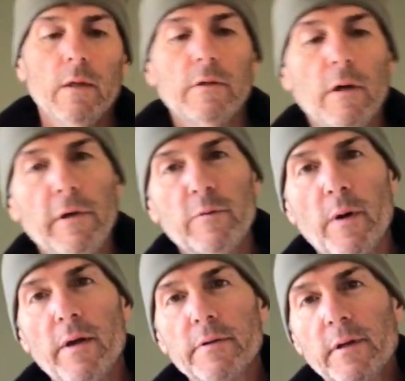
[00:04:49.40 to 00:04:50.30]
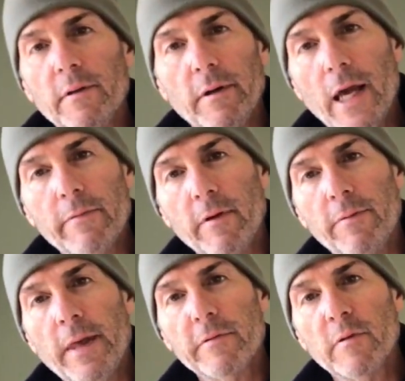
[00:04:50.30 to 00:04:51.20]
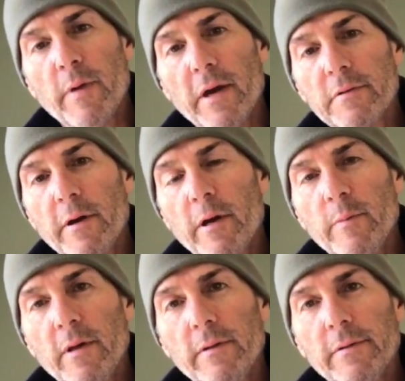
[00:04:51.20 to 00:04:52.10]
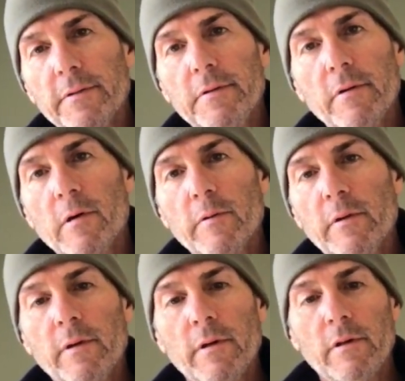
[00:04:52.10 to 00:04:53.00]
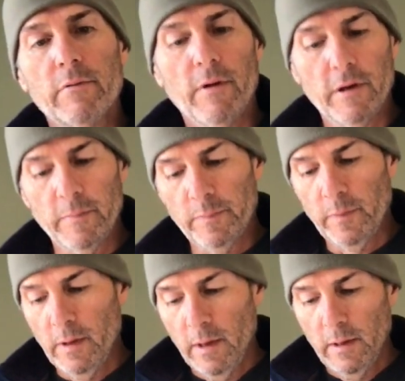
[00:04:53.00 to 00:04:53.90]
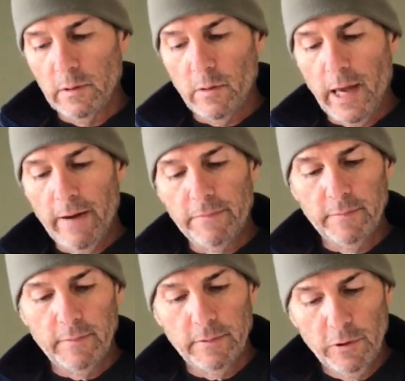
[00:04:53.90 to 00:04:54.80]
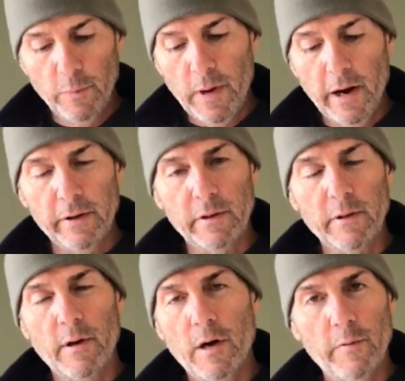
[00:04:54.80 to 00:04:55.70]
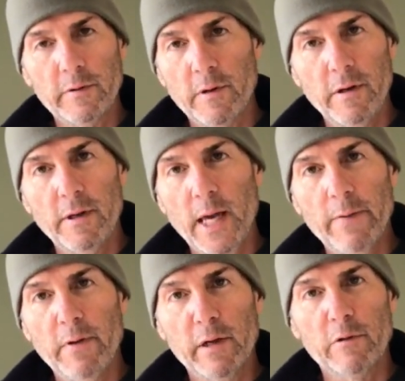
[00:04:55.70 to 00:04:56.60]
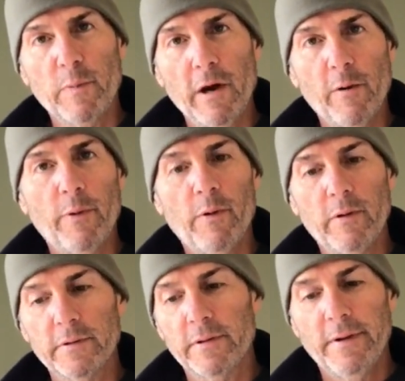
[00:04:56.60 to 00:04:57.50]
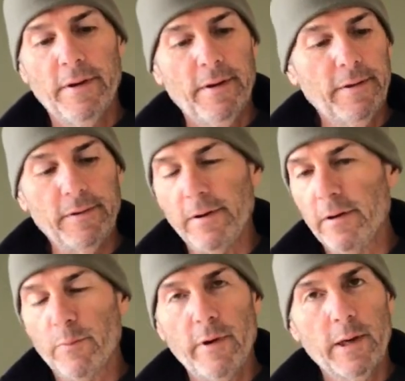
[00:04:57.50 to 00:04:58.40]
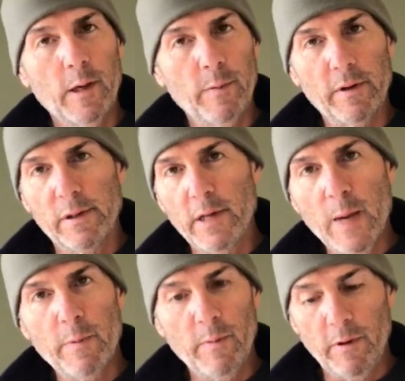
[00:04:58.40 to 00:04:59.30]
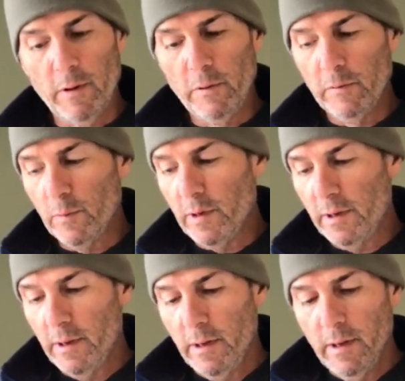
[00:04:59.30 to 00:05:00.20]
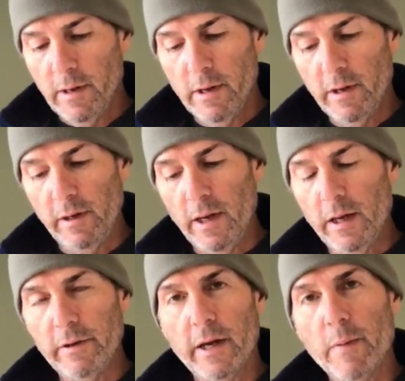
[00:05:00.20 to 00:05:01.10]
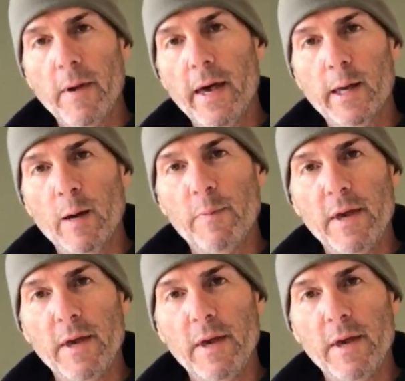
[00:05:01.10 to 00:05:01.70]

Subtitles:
So these balls have 1,000 miles on them and they're still going strong. So I have 2 pairs. It's always good to have an extra pair of poles. You're going to break them, you're going to snap them, you're going to lose one. and you got a backup.